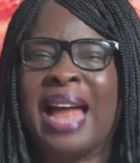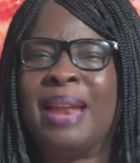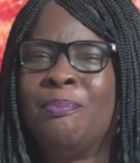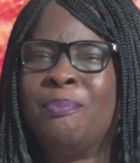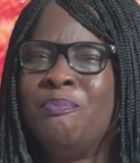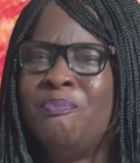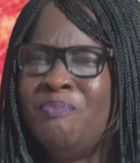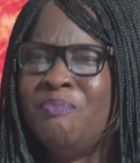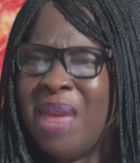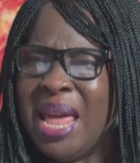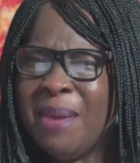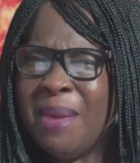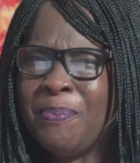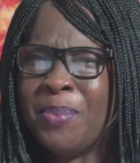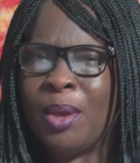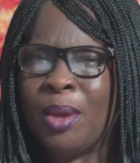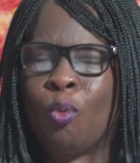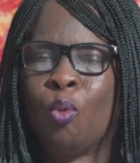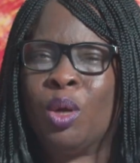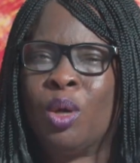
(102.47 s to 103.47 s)
and
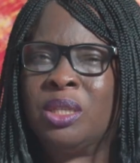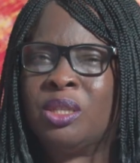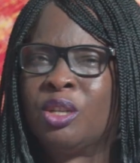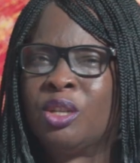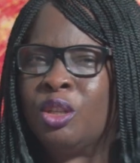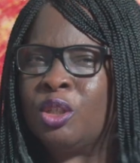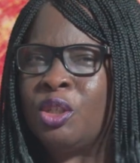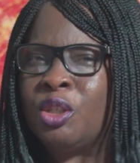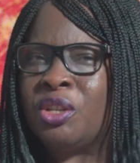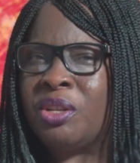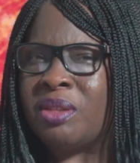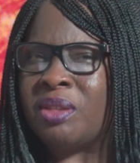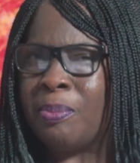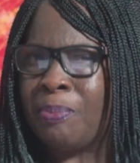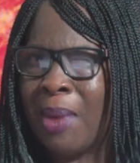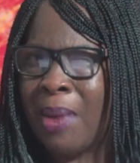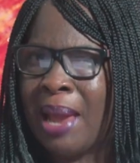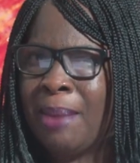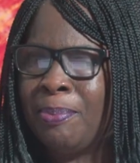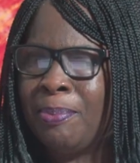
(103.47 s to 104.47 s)
maybe one touched the
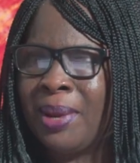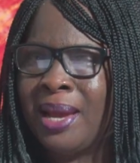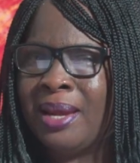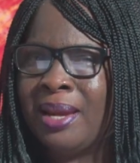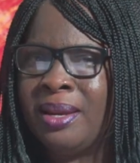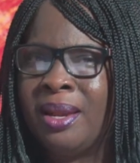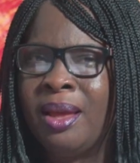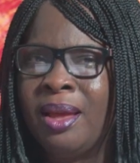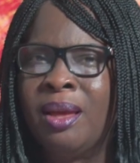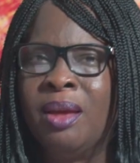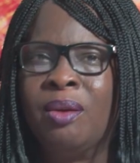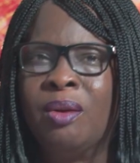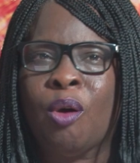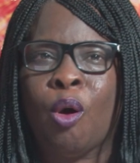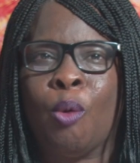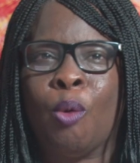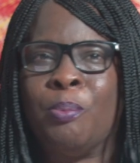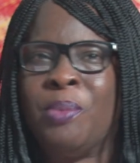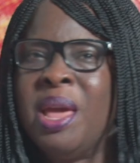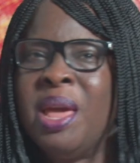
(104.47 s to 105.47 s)
pipeline,
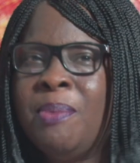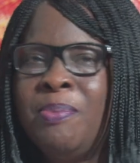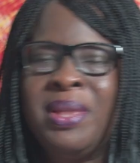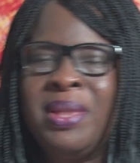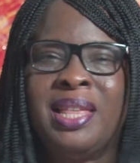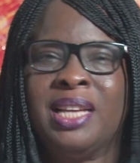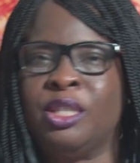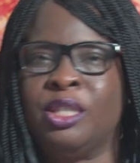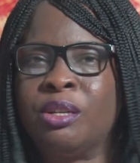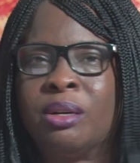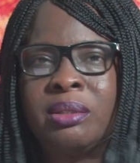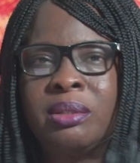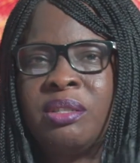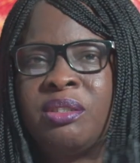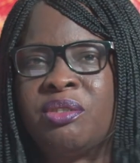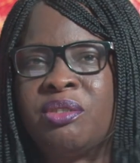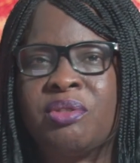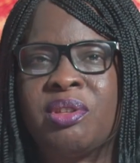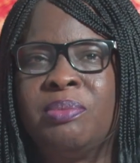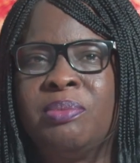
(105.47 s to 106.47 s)
or maybe they
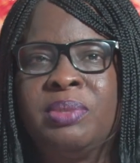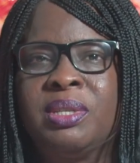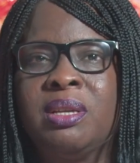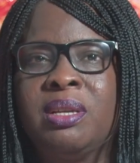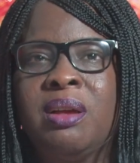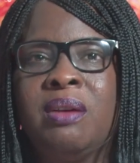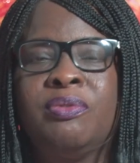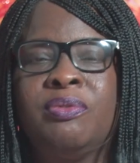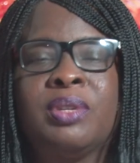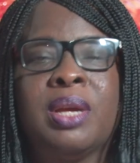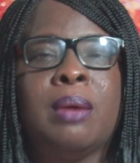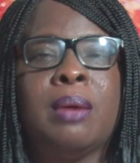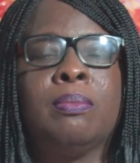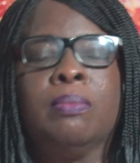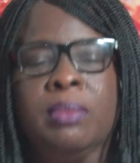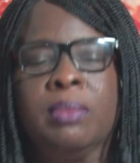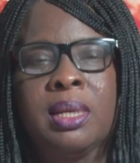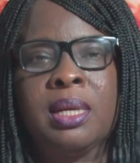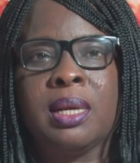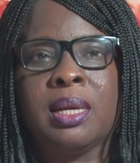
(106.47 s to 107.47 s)
touched themselves and
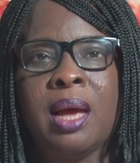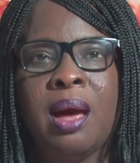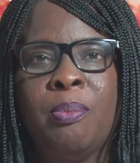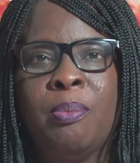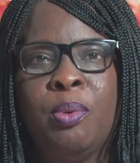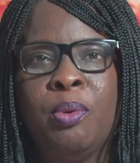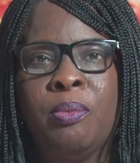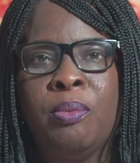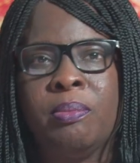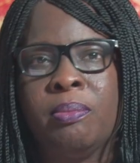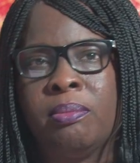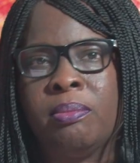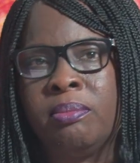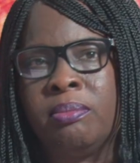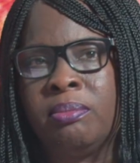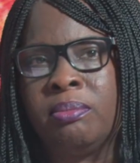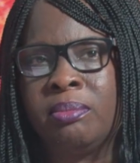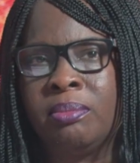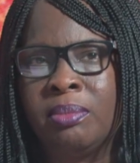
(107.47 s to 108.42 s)
kaboom!